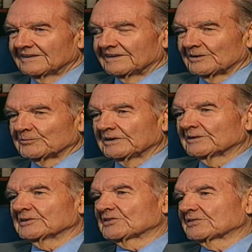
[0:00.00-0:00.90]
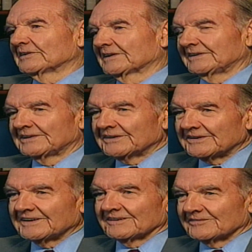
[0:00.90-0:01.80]
And we always thought it didn't
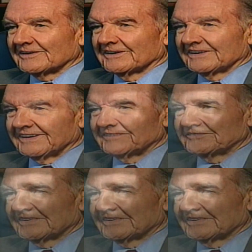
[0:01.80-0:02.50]
have our name